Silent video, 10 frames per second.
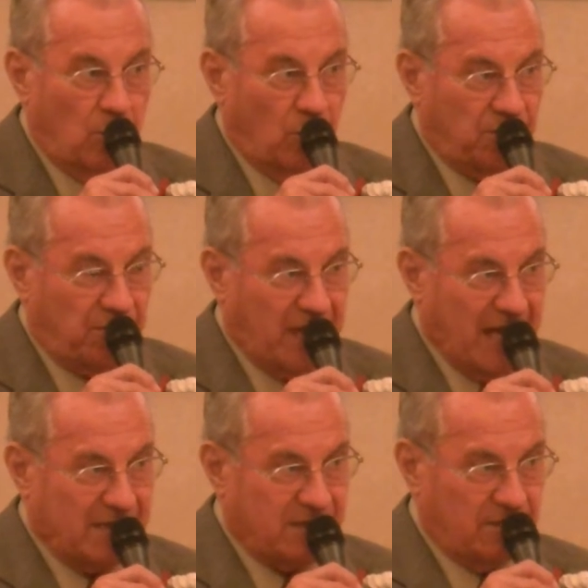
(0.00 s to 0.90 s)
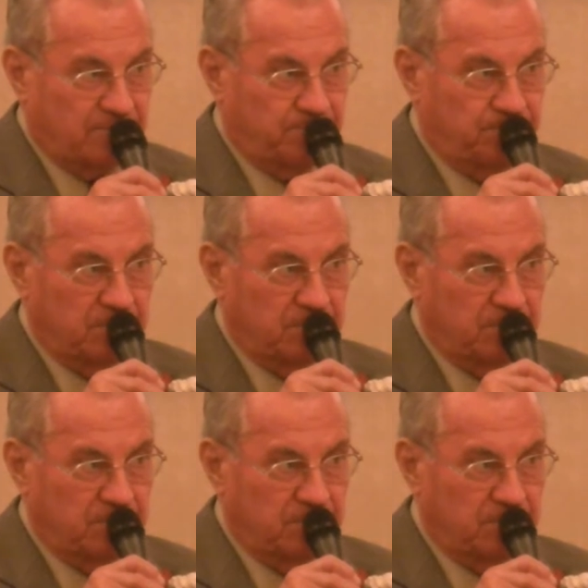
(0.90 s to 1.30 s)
North Canton.